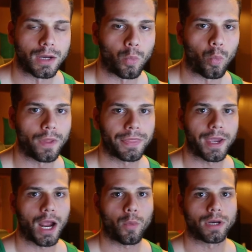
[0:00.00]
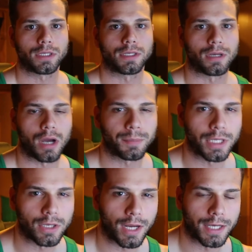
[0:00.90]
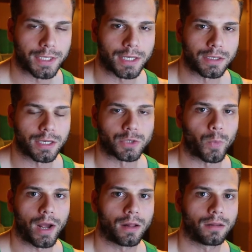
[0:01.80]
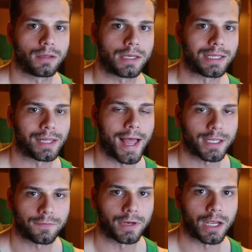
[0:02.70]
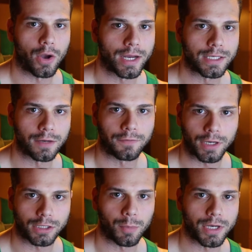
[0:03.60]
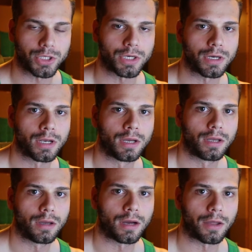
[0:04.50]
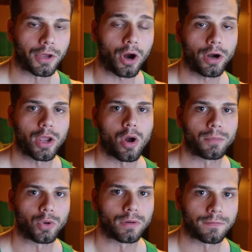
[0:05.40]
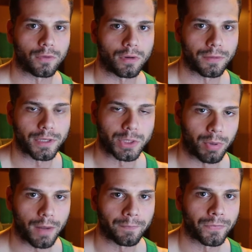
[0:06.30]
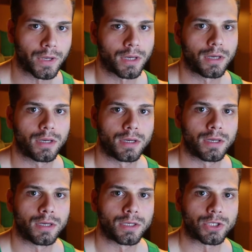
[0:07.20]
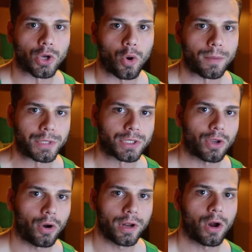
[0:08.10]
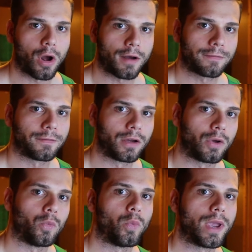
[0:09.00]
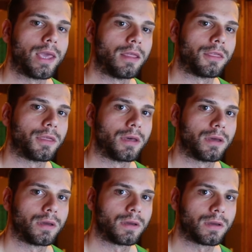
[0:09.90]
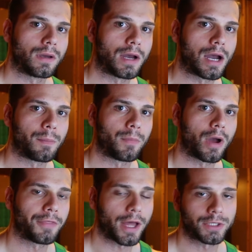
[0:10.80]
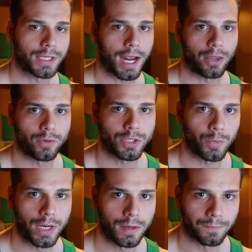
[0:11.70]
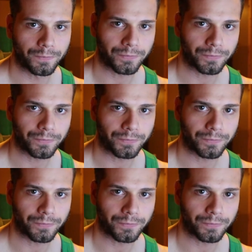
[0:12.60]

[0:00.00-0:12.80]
One thing I wanted to update you guys on as well, in the last video I did forget to mention uh, the cardio I'm doing for this prep. So I'm starting off with um, 1,000 calories a week.